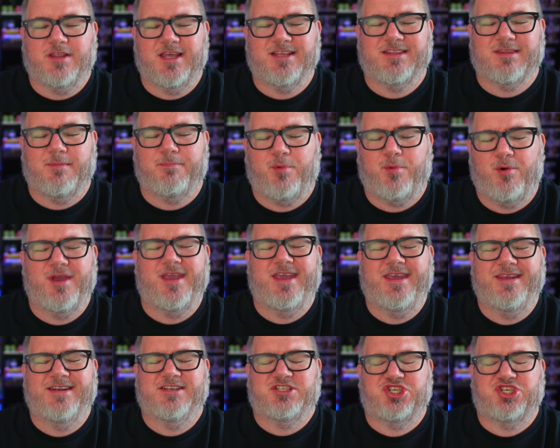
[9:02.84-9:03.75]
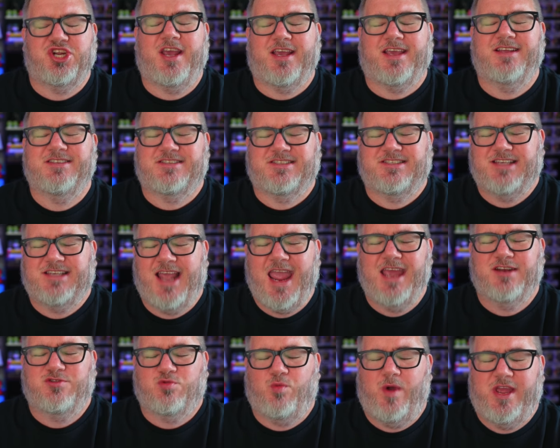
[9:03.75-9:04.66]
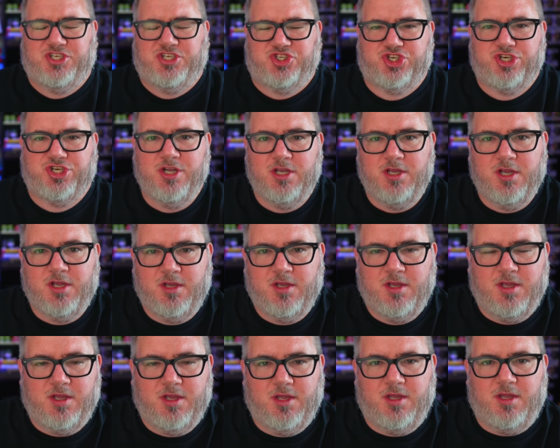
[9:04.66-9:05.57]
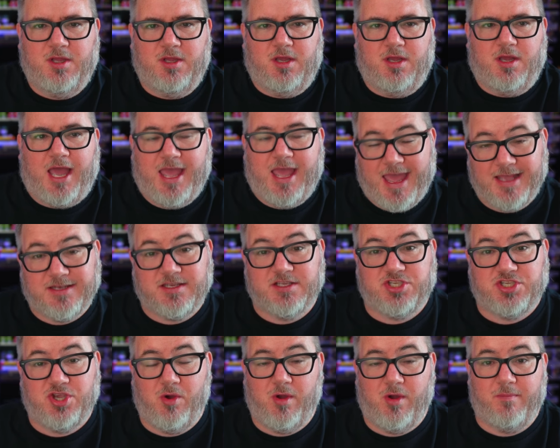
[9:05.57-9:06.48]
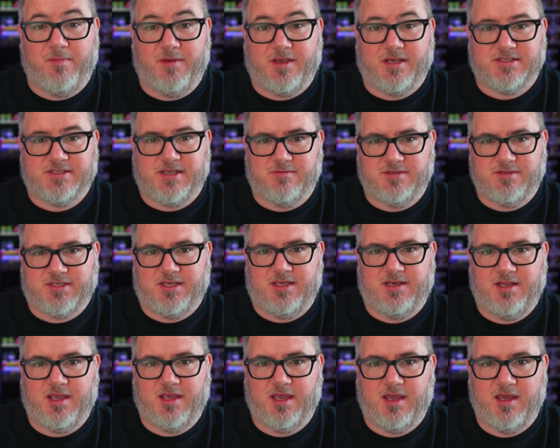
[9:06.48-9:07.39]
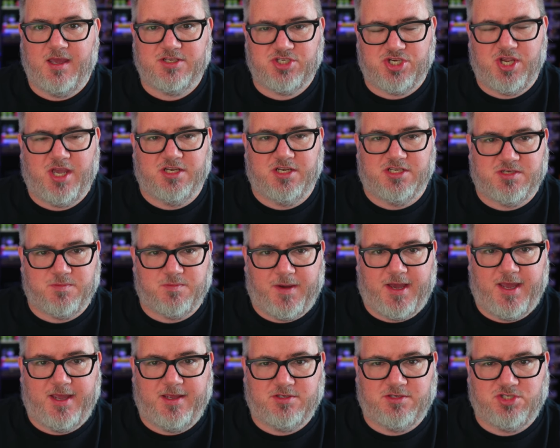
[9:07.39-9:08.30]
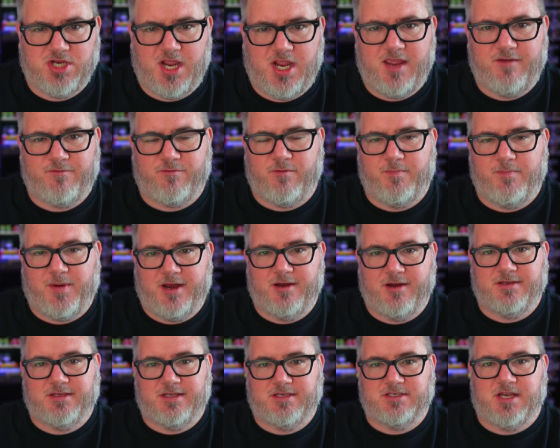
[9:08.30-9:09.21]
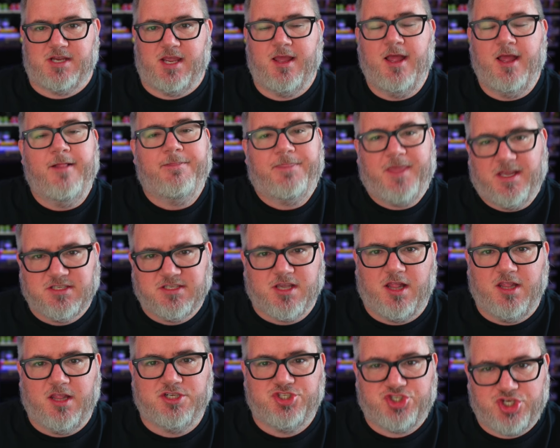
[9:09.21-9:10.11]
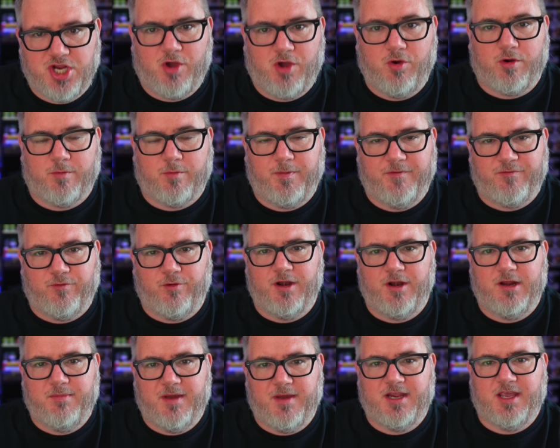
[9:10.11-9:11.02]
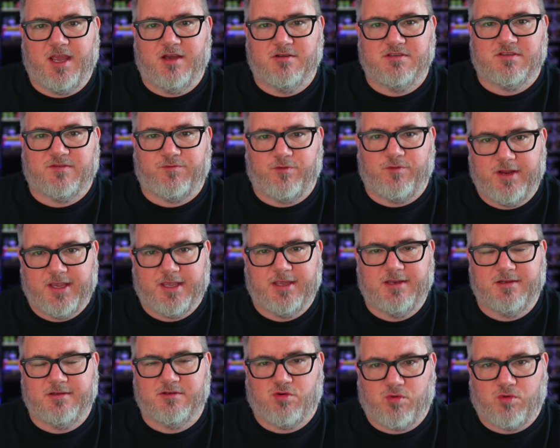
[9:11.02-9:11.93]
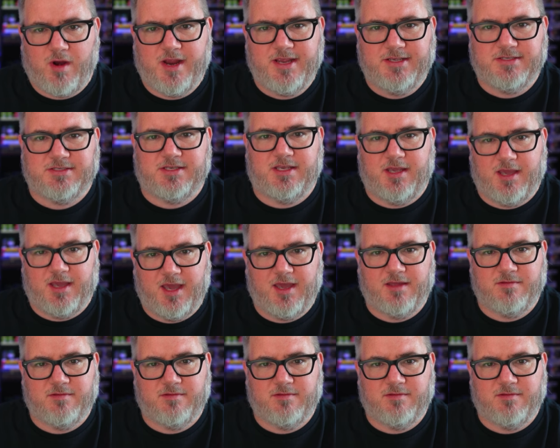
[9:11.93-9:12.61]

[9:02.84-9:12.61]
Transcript: Let the boy eat a chicken sandwich. I had to do it because I was getting judged by Jay from ParaDJ. That's all a joke. Before anybody goes freaking crazy,